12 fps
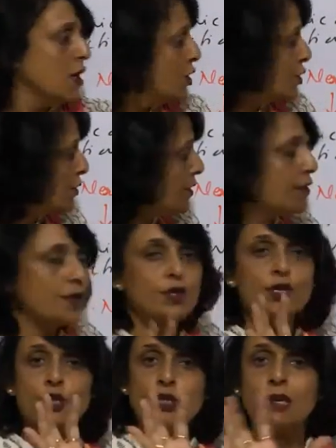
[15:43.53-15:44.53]
So this
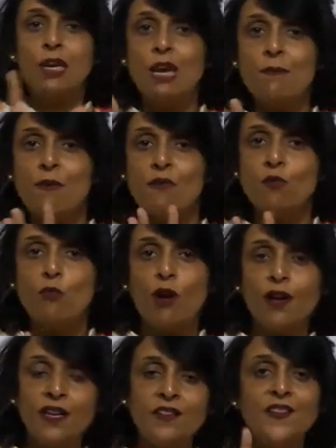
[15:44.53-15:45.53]
is just to keep our
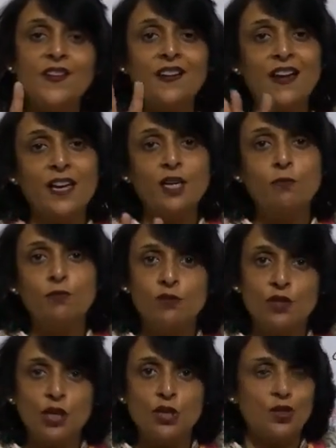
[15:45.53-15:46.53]
body in a correct
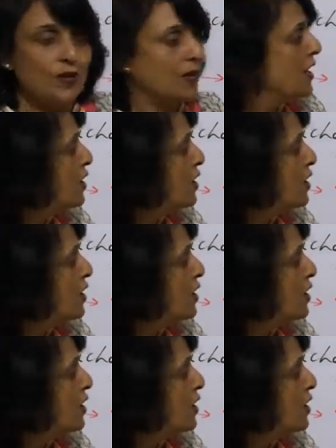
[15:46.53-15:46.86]
position.